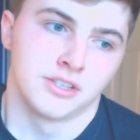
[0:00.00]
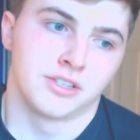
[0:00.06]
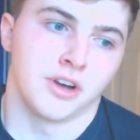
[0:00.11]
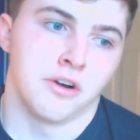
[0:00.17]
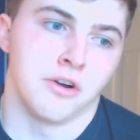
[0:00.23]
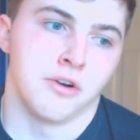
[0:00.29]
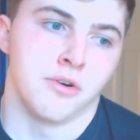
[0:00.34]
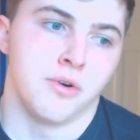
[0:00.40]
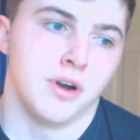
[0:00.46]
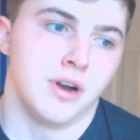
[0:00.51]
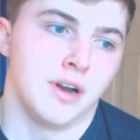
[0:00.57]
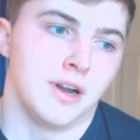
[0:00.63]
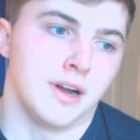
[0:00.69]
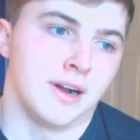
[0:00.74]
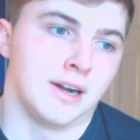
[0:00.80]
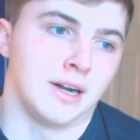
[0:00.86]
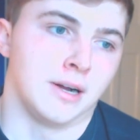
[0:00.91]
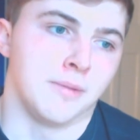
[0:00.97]
So
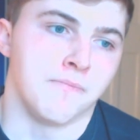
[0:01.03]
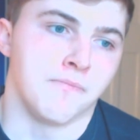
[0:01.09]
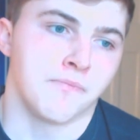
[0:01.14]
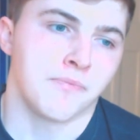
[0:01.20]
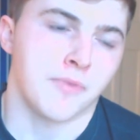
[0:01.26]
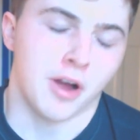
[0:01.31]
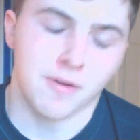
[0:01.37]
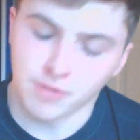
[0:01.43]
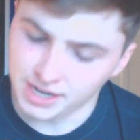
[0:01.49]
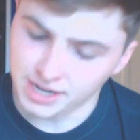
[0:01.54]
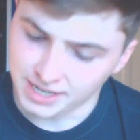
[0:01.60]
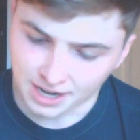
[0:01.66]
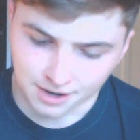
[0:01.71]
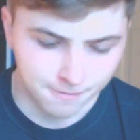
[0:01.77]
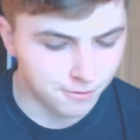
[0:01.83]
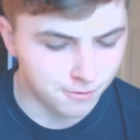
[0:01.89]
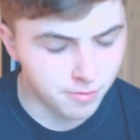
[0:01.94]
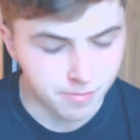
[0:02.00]
um, I've written
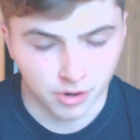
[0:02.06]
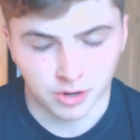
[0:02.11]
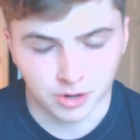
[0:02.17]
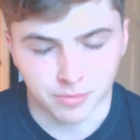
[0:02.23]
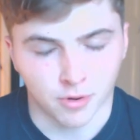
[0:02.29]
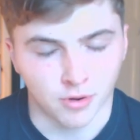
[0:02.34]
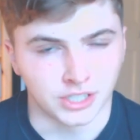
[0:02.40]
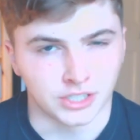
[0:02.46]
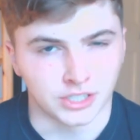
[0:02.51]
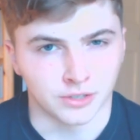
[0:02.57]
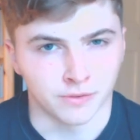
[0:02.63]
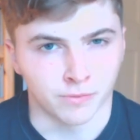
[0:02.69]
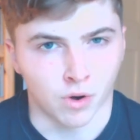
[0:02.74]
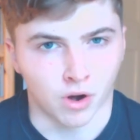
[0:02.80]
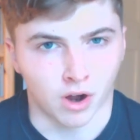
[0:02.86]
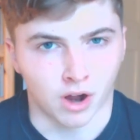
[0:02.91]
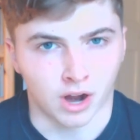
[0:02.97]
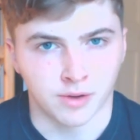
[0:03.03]
down a few bullet points
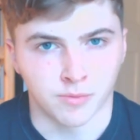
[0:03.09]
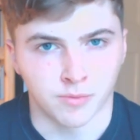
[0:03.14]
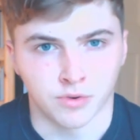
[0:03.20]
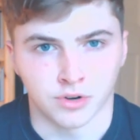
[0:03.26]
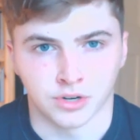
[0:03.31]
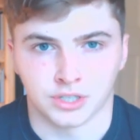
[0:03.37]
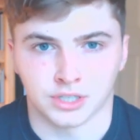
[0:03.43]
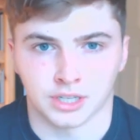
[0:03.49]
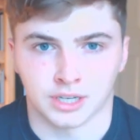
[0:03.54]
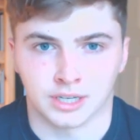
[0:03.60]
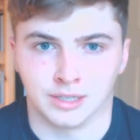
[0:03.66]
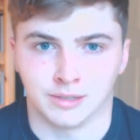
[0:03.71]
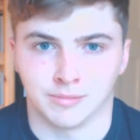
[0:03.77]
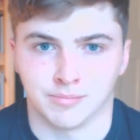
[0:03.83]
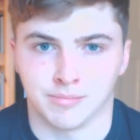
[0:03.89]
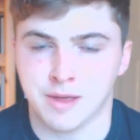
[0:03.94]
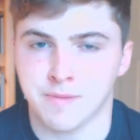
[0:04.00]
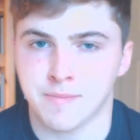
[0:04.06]
of what I would
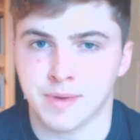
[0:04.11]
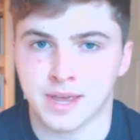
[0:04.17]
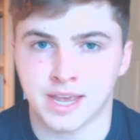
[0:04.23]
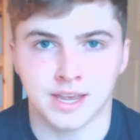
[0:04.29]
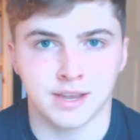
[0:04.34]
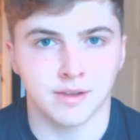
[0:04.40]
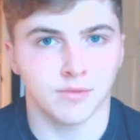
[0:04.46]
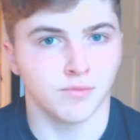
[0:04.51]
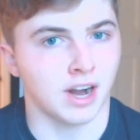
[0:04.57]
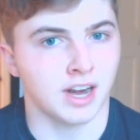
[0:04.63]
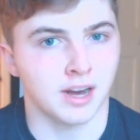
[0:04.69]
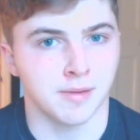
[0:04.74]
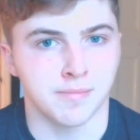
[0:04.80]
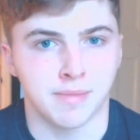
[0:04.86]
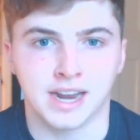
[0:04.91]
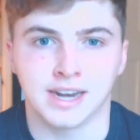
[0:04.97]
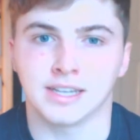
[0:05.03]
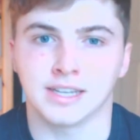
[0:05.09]
uh, maybe
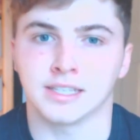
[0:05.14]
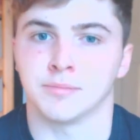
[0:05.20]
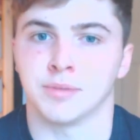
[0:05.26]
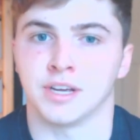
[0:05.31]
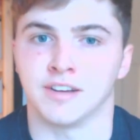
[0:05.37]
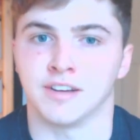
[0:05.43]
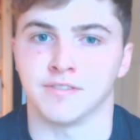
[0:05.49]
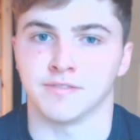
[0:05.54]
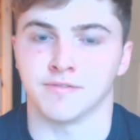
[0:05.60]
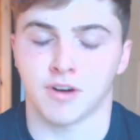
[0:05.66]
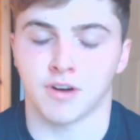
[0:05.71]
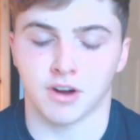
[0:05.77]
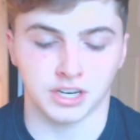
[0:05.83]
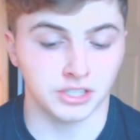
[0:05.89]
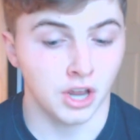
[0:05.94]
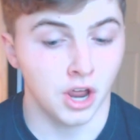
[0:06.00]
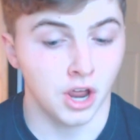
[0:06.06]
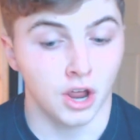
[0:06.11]
recommend as a bit of
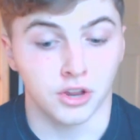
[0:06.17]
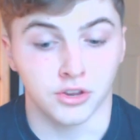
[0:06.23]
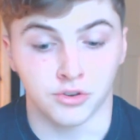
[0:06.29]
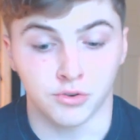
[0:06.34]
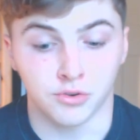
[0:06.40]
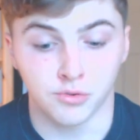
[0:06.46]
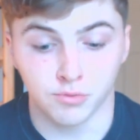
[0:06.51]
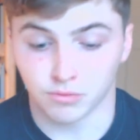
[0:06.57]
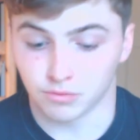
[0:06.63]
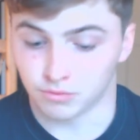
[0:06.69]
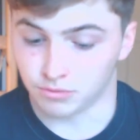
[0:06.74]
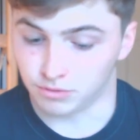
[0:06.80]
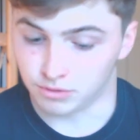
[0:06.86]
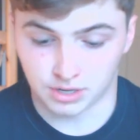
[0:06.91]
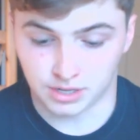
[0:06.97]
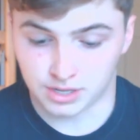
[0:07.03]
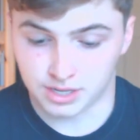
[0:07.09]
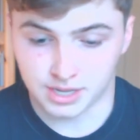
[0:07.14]
advice. You
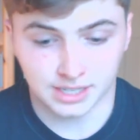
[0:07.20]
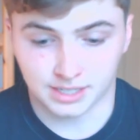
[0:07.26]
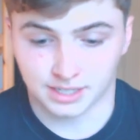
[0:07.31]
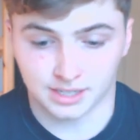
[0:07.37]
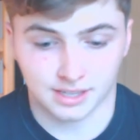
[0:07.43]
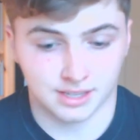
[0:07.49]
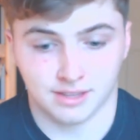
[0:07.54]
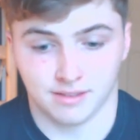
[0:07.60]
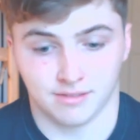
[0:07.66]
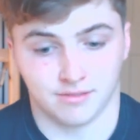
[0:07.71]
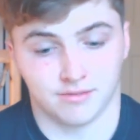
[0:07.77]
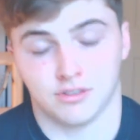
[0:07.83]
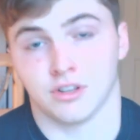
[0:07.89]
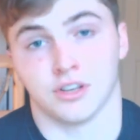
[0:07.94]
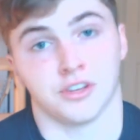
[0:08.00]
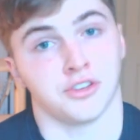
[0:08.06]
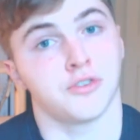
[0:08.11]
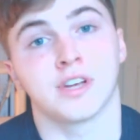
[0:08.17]
this
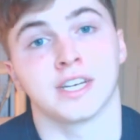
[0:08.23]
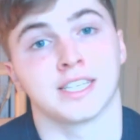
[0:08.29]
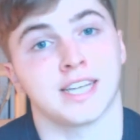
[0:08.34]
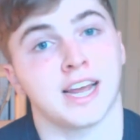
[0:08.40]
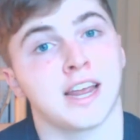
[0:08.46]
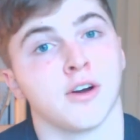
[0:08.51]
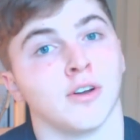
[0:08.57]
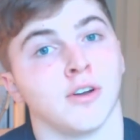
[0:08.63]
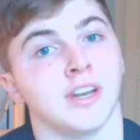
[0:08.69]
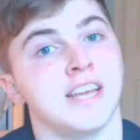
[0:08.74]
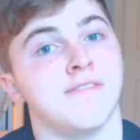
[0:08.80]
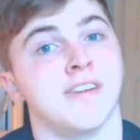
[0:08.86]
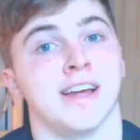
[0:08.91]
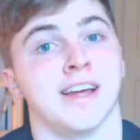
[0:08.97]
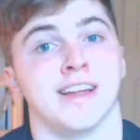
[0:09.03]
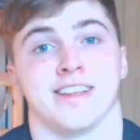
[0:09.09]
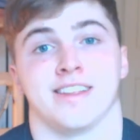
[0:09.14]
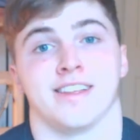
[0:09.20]
look, you can take it or leave
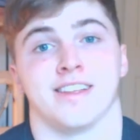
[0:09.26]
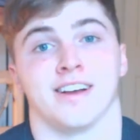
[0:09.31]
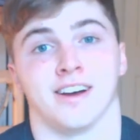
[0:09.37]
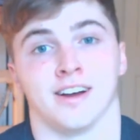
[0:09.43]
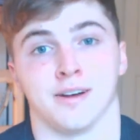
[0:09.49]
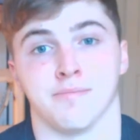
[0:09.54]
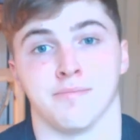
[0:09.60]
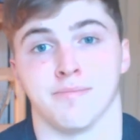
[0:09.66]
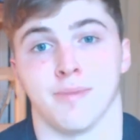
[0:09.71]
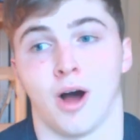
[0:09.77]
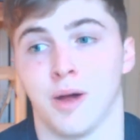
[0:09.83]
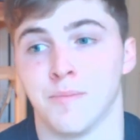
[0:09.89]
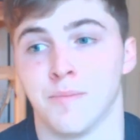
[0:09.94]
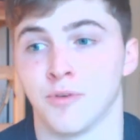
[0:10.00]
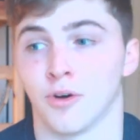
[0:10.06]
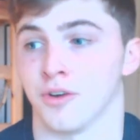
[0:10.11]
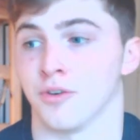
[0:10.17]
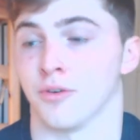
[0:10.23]
it. Um,
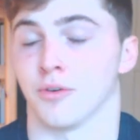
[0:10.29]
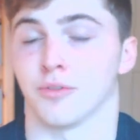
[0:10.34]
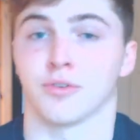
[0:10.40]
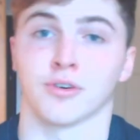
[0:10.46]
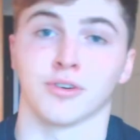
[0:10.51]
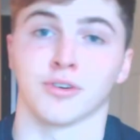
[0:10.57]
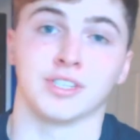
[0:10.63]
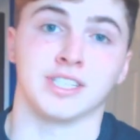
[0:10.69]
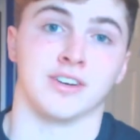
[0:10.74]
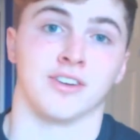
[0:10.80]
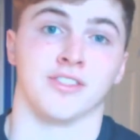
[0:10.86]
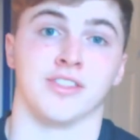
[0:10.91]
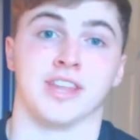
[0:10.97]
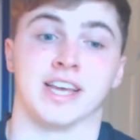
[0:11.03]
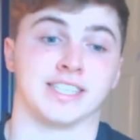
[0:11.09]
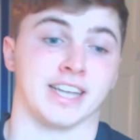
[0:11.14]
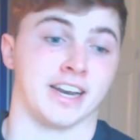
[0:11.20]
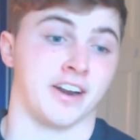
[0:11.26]
I'm not an authority on
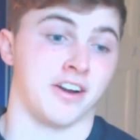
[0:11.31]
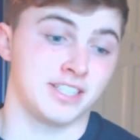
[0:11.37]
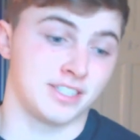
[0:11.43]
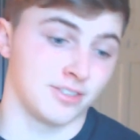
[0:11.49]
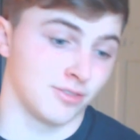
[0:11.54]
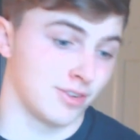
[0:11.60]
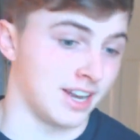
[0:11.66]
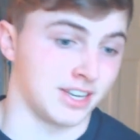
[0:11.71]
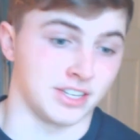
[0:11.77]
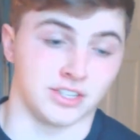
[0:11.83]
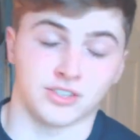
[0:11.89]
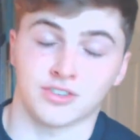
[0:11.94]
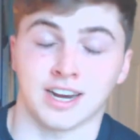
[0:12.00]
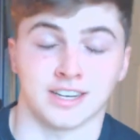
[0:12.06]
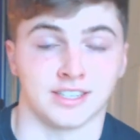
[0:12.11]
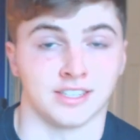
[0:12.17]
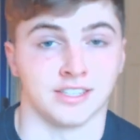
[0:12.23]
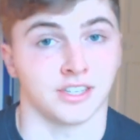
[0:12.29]
this, and I still get
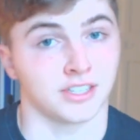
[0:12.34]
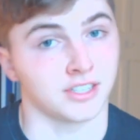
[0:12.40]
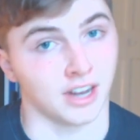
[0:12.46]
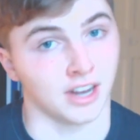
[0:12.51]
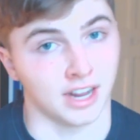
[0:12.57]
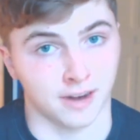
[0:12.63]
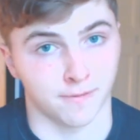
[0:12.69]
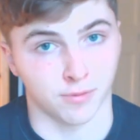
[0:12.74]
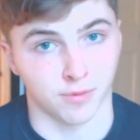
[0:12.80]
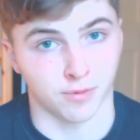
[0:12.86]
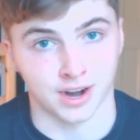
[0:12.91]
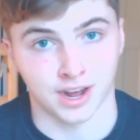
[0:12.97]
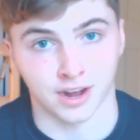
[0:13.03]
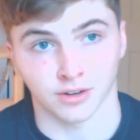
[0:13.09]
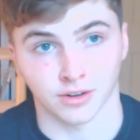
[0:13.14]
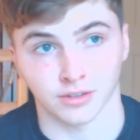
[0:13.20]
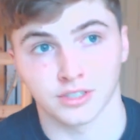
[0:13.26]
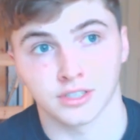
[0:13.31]
distracted just like everyone
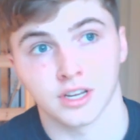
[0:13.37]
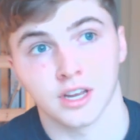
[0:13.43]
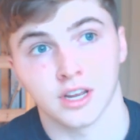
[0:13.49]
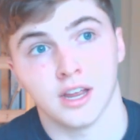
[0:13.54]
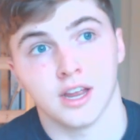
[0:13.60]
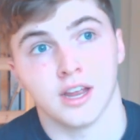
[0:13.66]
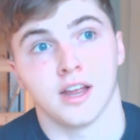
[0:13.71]
else.